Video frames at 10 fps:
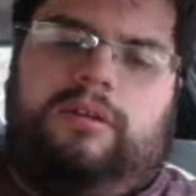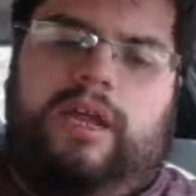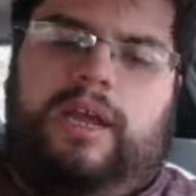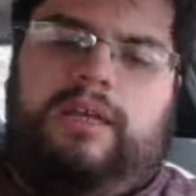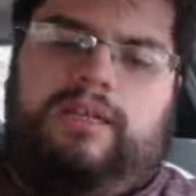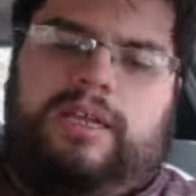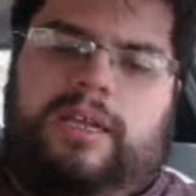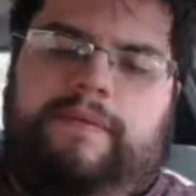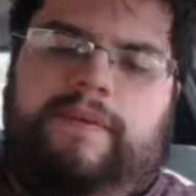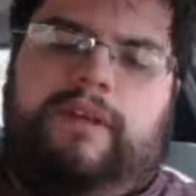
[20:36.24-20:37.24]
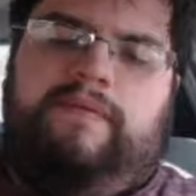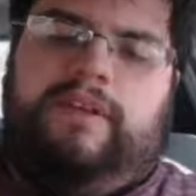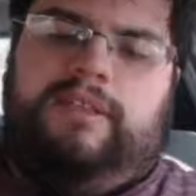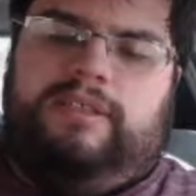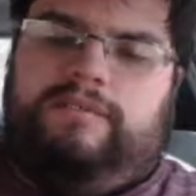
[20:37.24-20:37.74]
that's kind of an
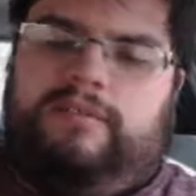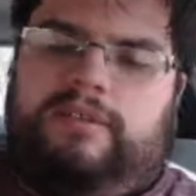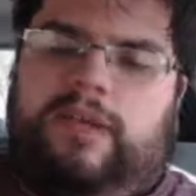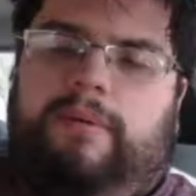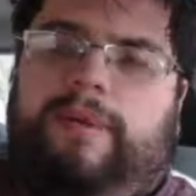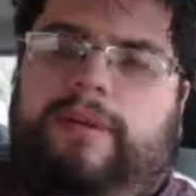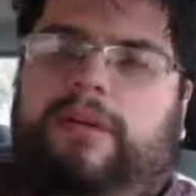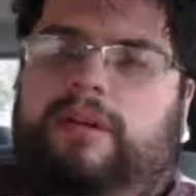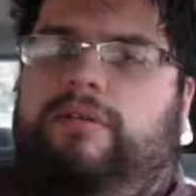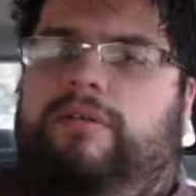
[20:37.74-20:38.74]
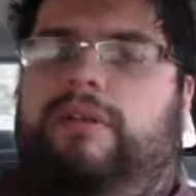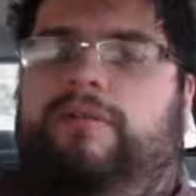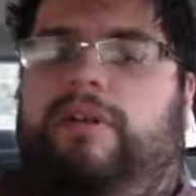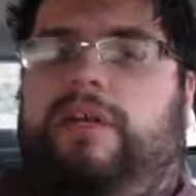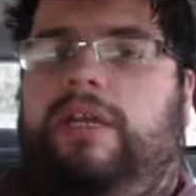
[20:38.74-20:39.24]
offensive topic that I don't
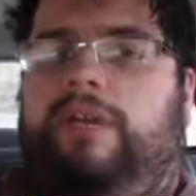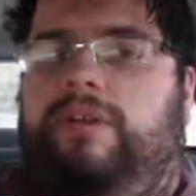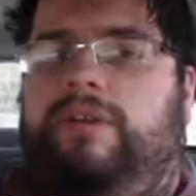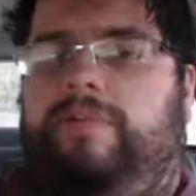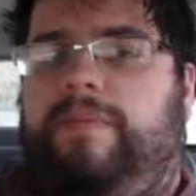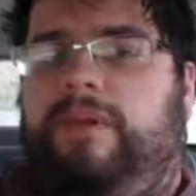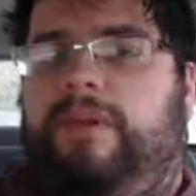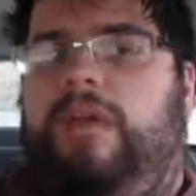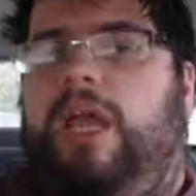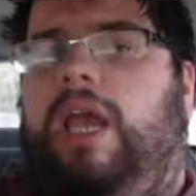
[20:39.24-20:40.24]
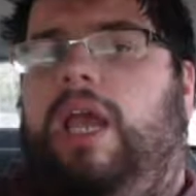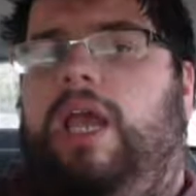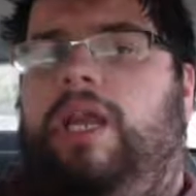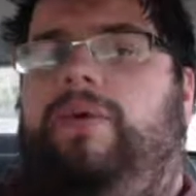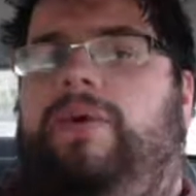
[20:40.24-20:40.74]
really want to get into. But
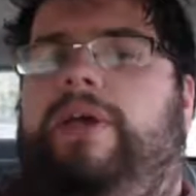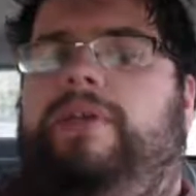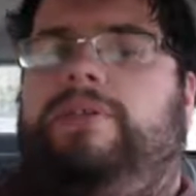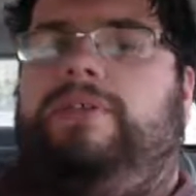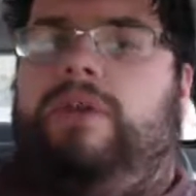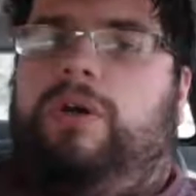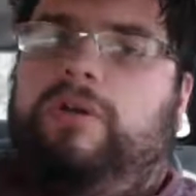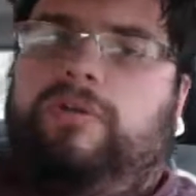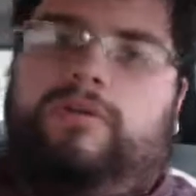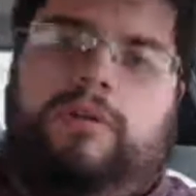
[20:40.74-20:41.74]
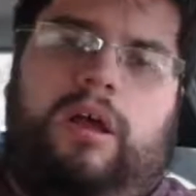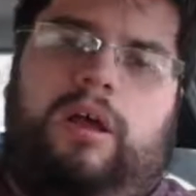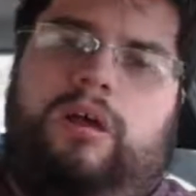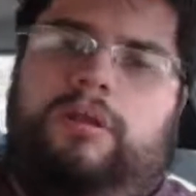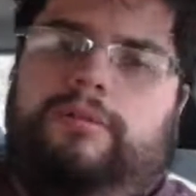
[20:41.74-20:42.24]
anyway, so
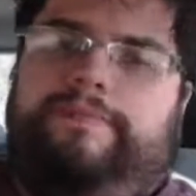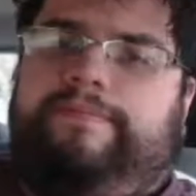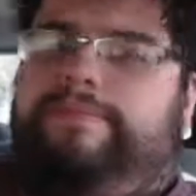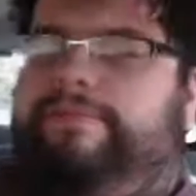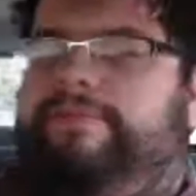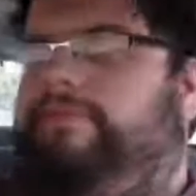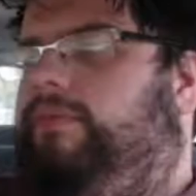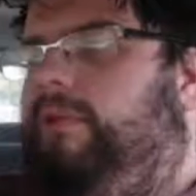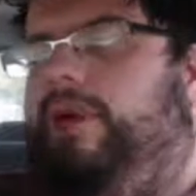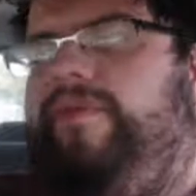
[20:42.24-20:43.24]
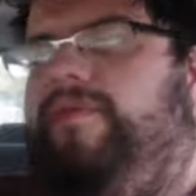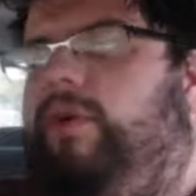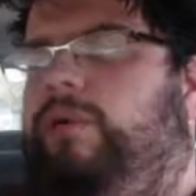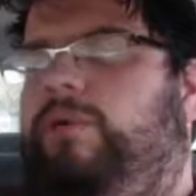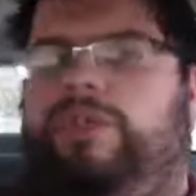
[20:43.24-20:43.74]
look
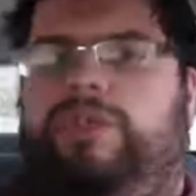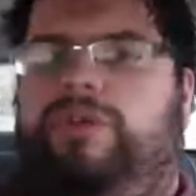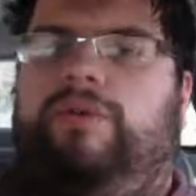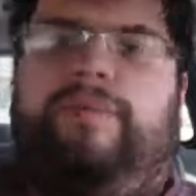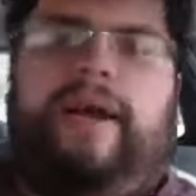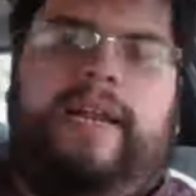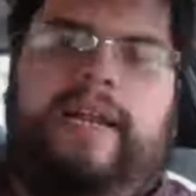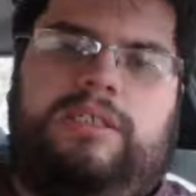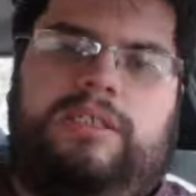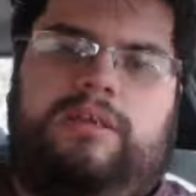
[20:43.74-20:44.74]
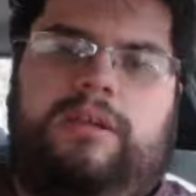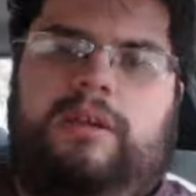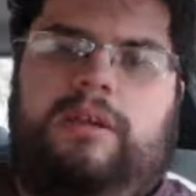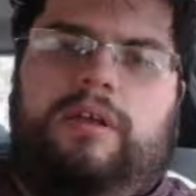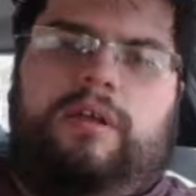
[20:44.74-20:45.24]
forward to my next
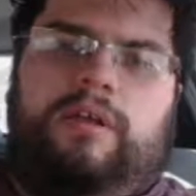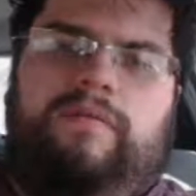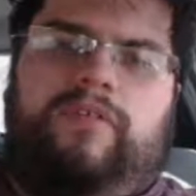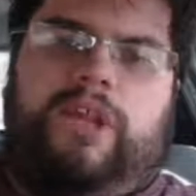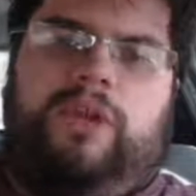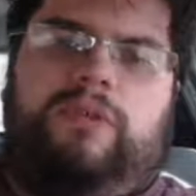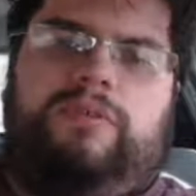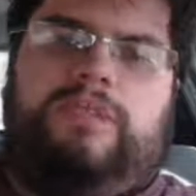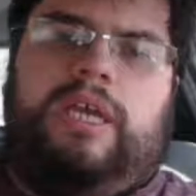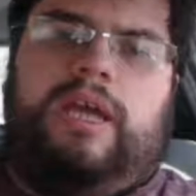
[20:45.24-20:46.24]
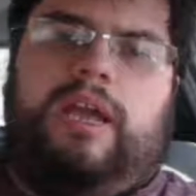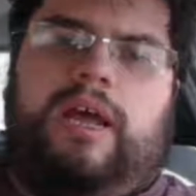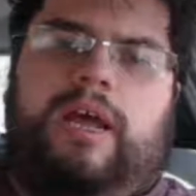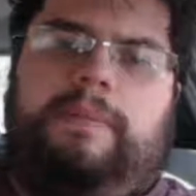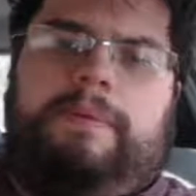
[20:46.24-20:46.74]
videos that
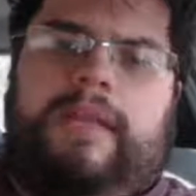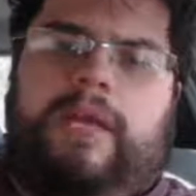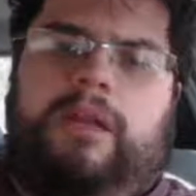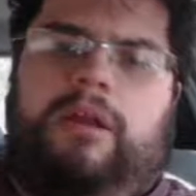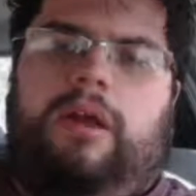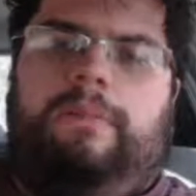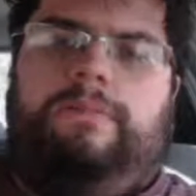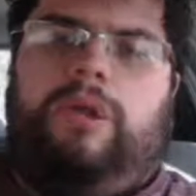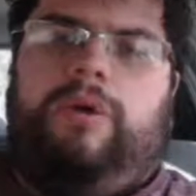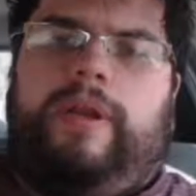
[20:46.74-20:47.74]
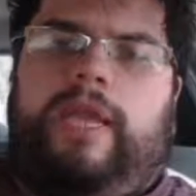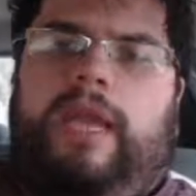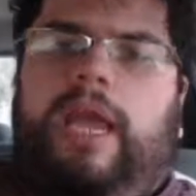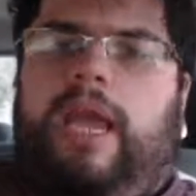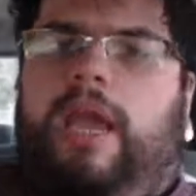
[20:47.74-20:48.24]
I plan on
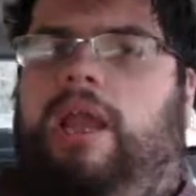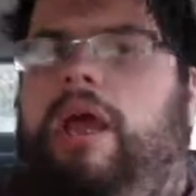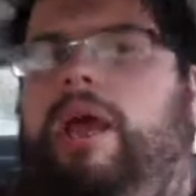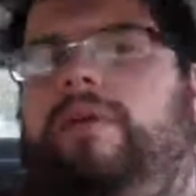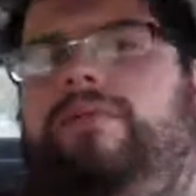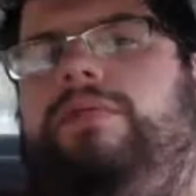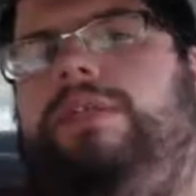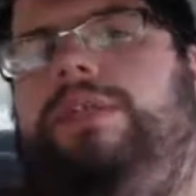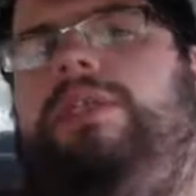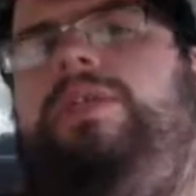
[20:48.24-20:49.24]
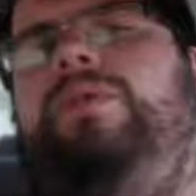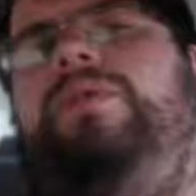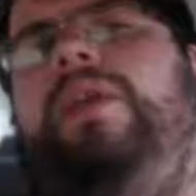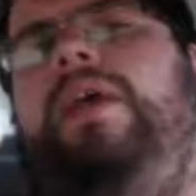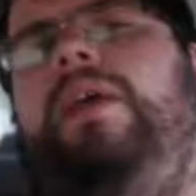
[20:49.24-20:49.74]
uploading, and I will see you
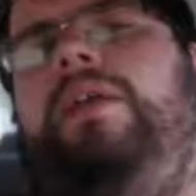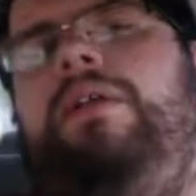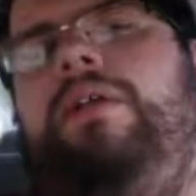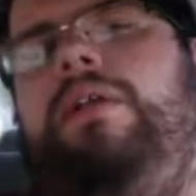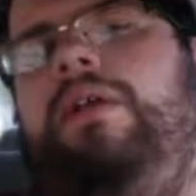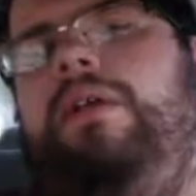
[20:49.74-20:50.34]
then,